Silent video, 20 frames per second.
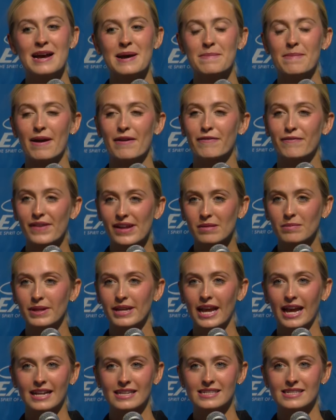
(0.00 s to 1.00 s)
my family
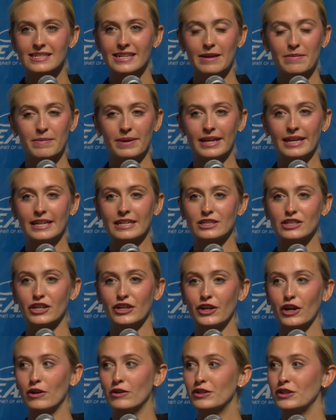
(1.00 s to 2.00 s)
had sent me to
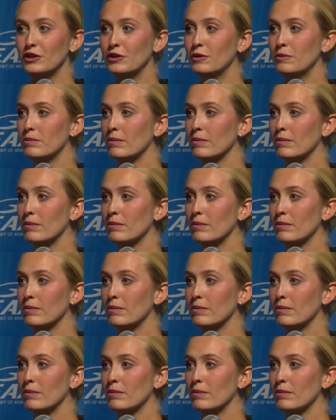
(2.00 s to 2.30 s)
go do